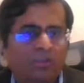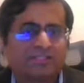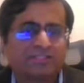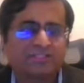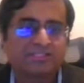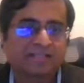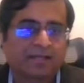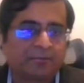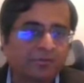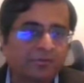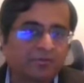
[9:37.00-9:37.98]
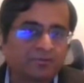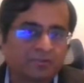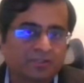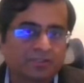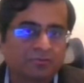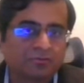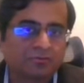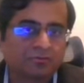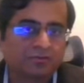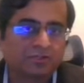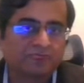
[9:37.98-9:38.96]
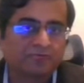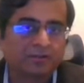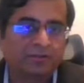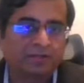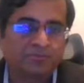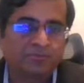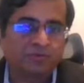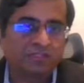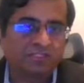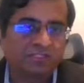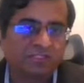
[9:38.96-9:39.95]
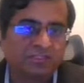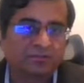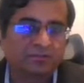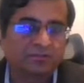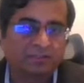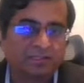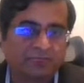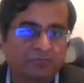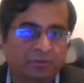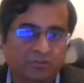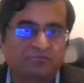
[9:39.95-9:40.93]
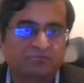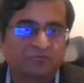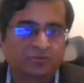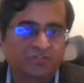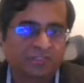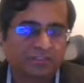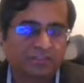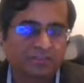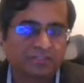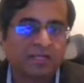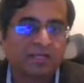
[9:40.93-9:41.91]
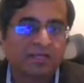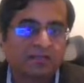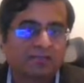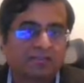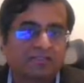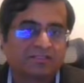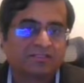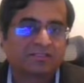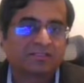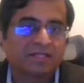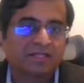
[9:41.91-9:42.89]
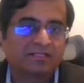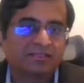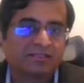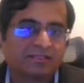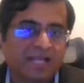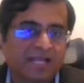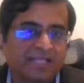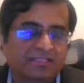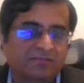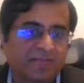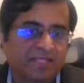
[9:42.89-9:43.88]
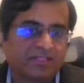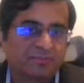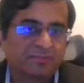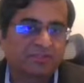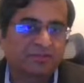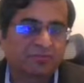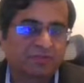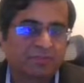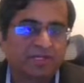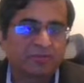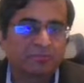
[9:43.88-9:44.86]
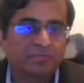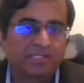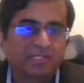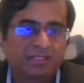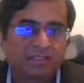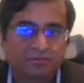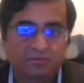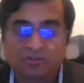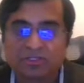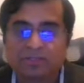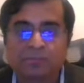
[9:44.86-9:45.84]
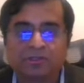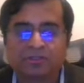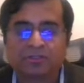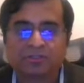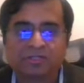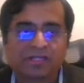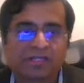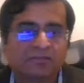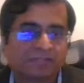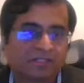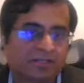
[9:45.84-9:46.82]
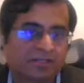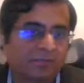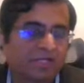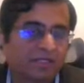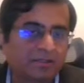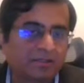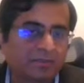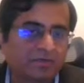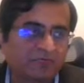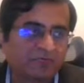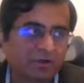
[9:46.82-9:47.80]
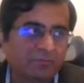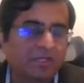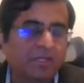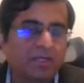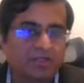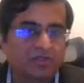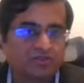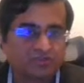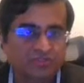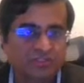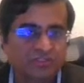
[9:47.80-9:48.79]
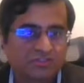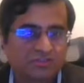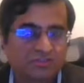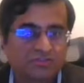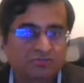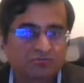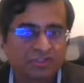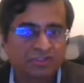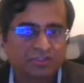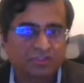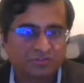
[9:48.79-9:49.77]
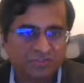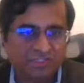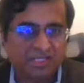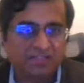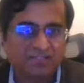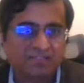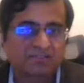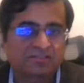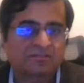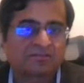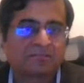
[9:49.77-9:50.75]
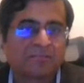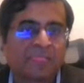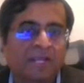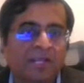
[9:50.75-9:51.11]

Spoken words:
One such example, that I'm showcasing here that works in Foresight is this integrated asset management, whereby you're getting real-time data coming from your sensors via your SCADA system